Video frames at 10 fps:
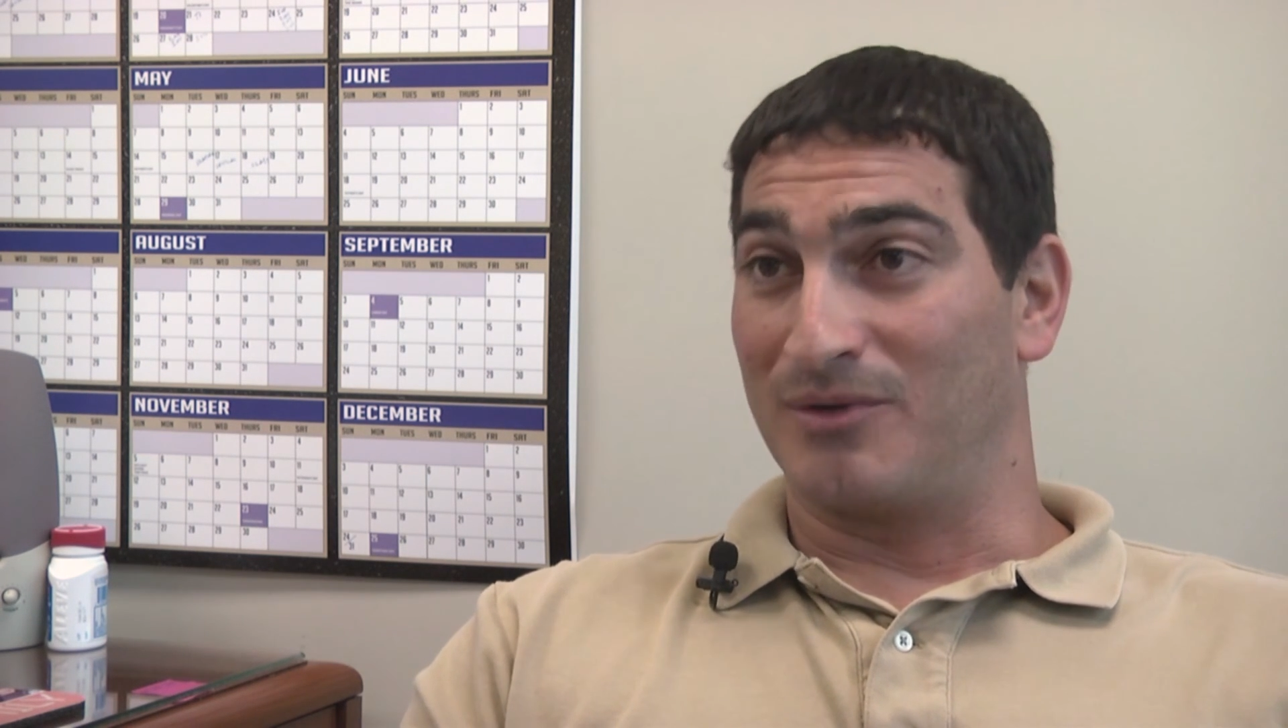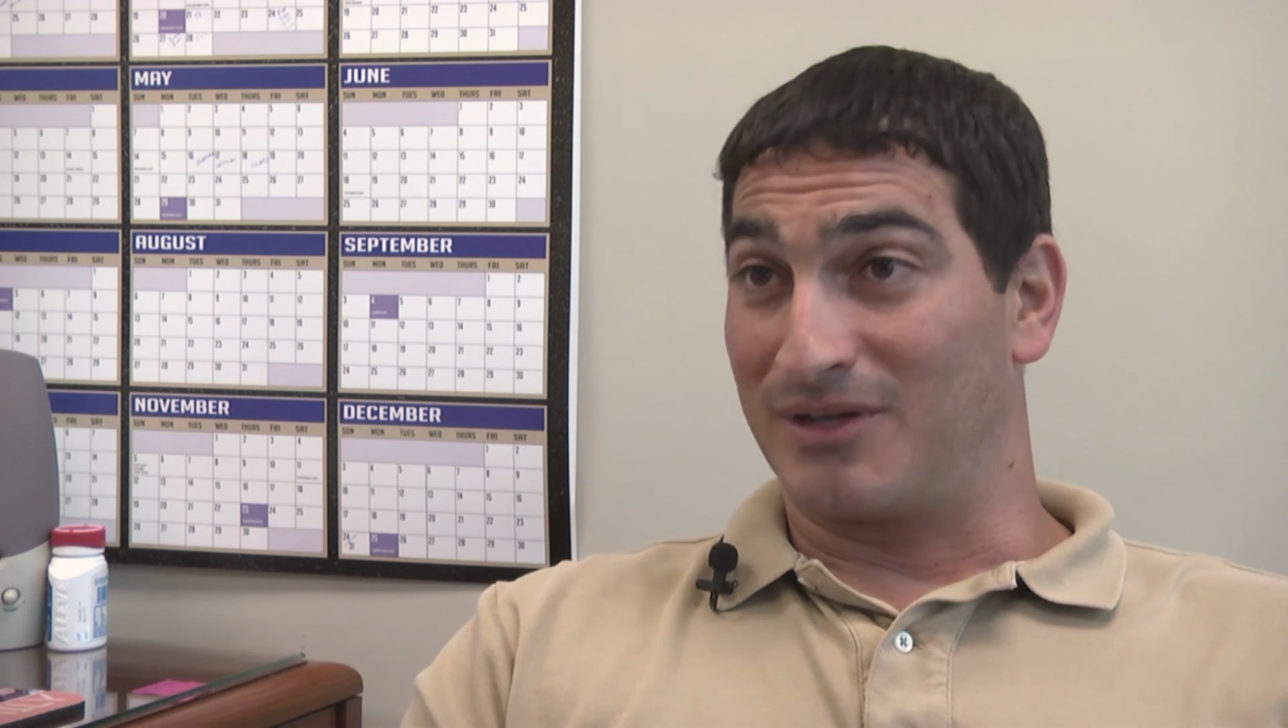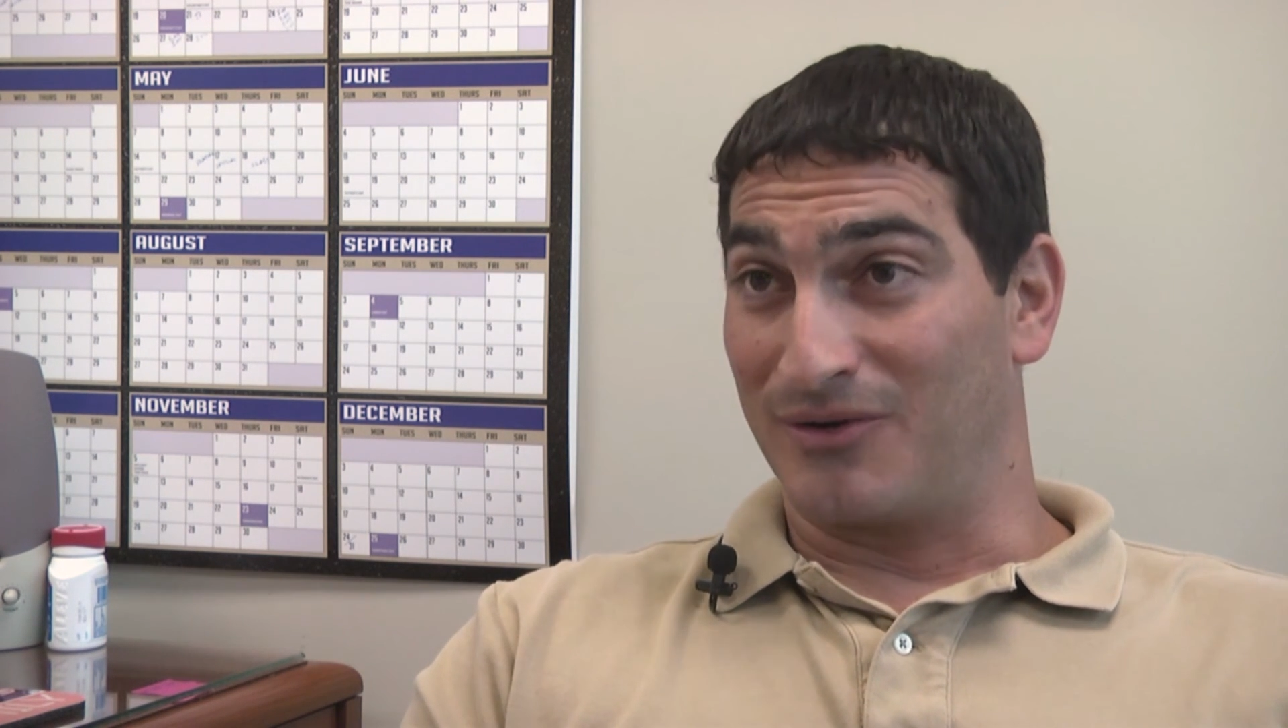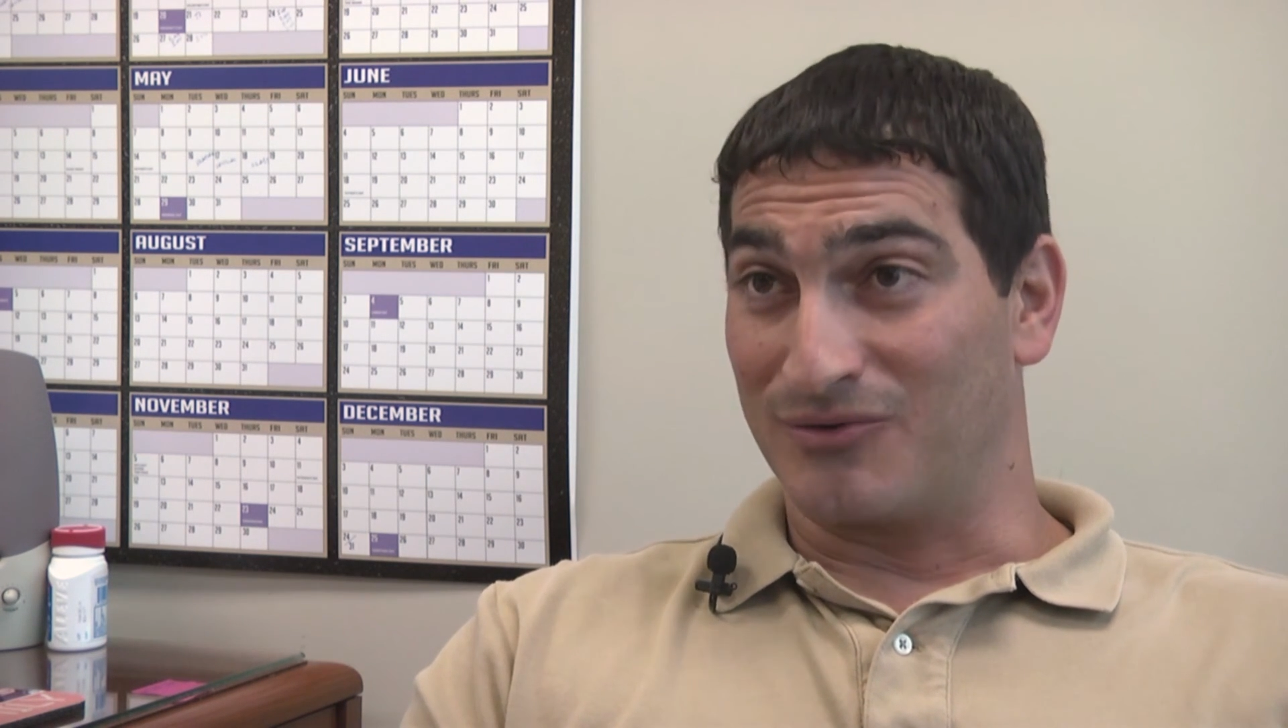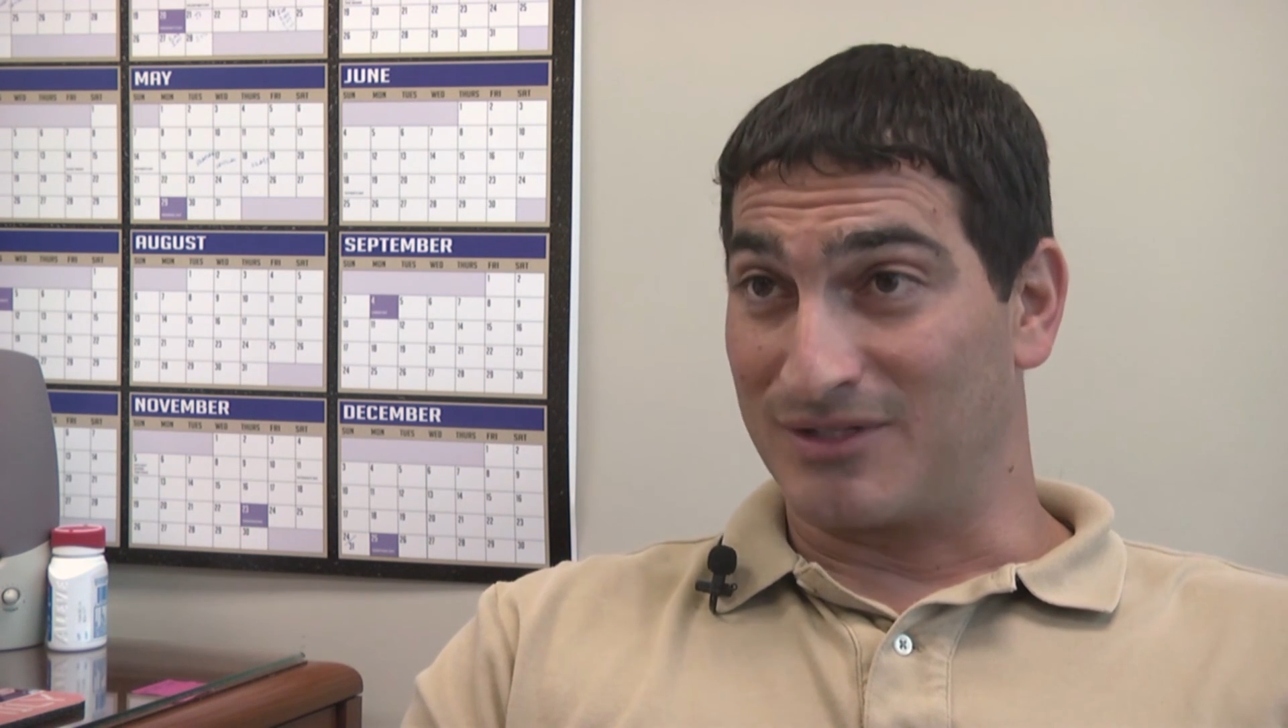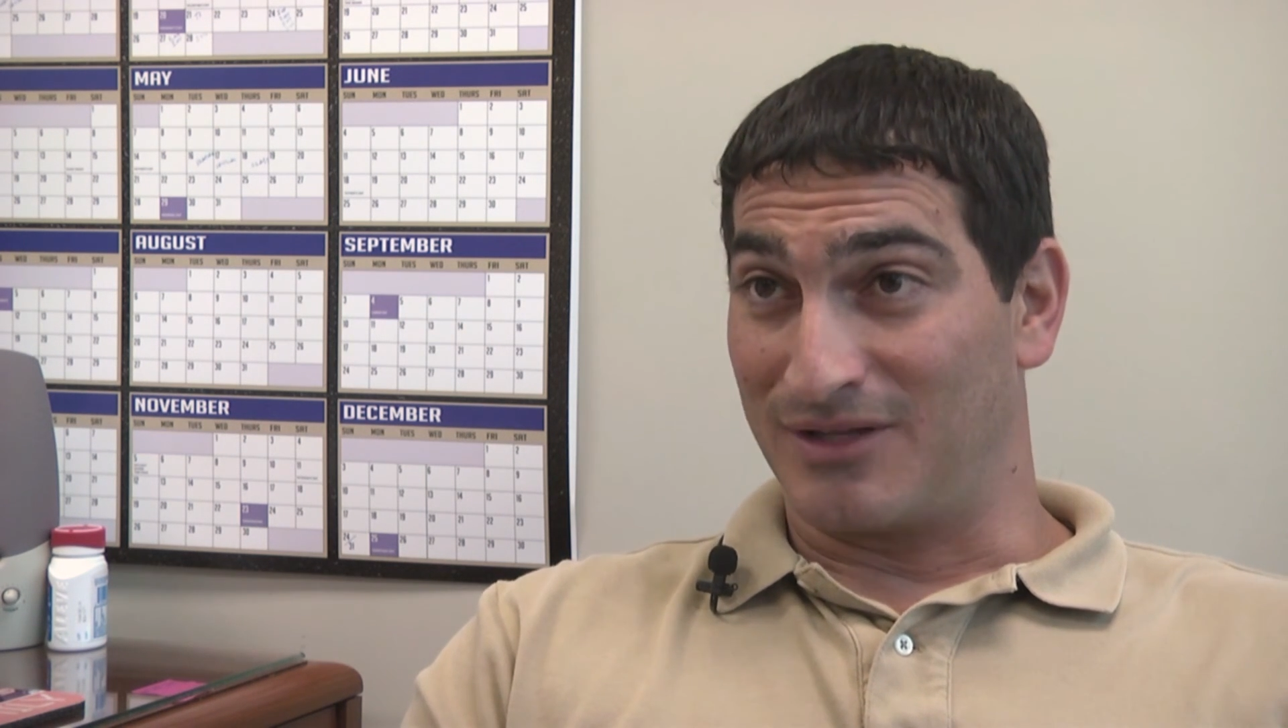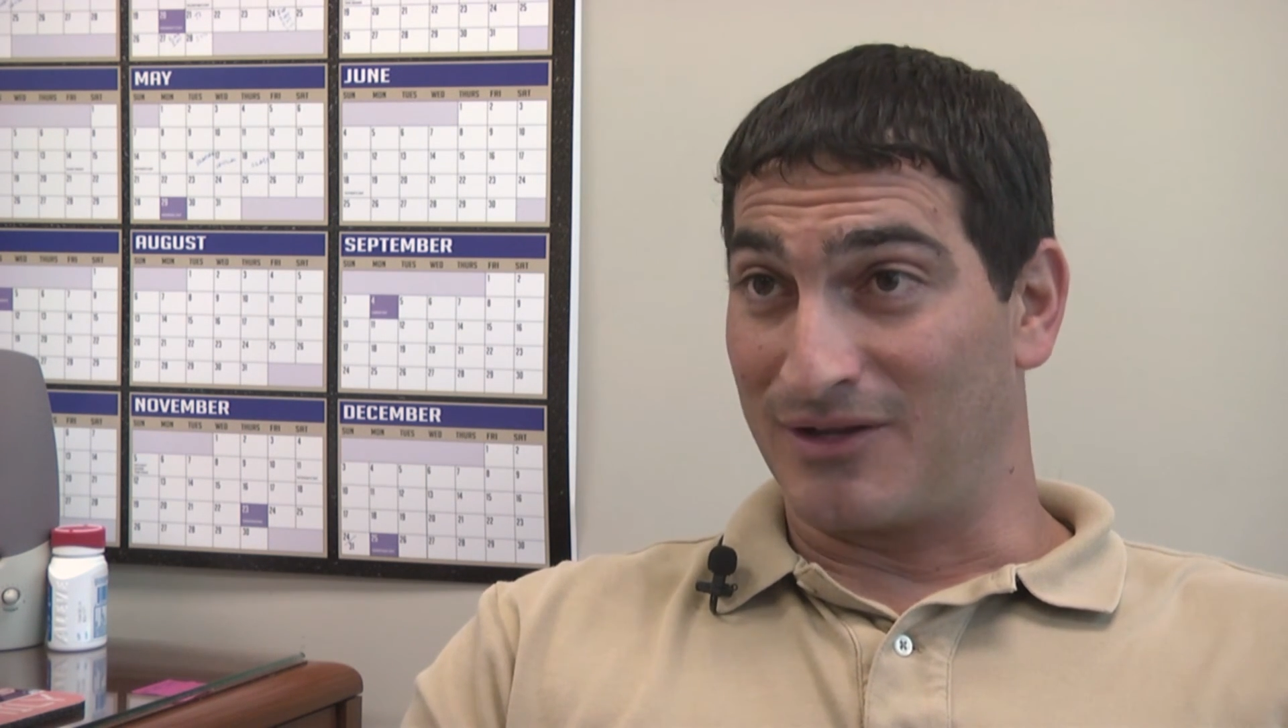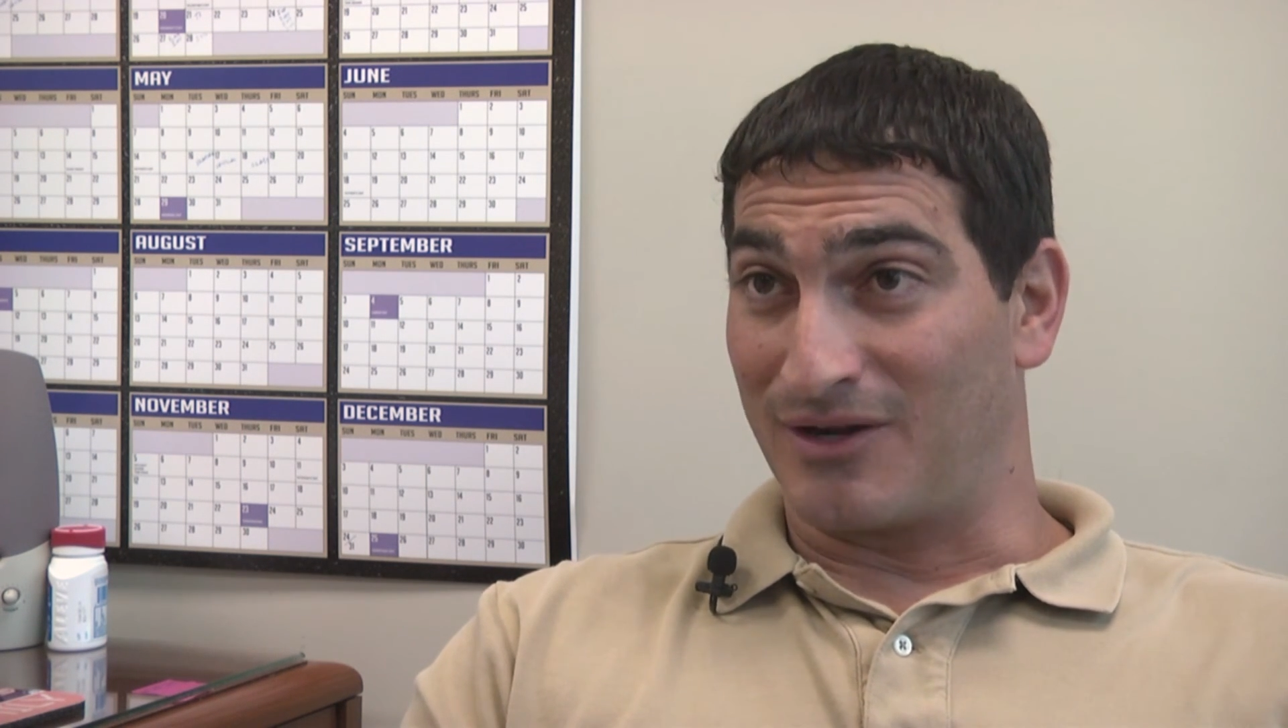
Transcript: material is in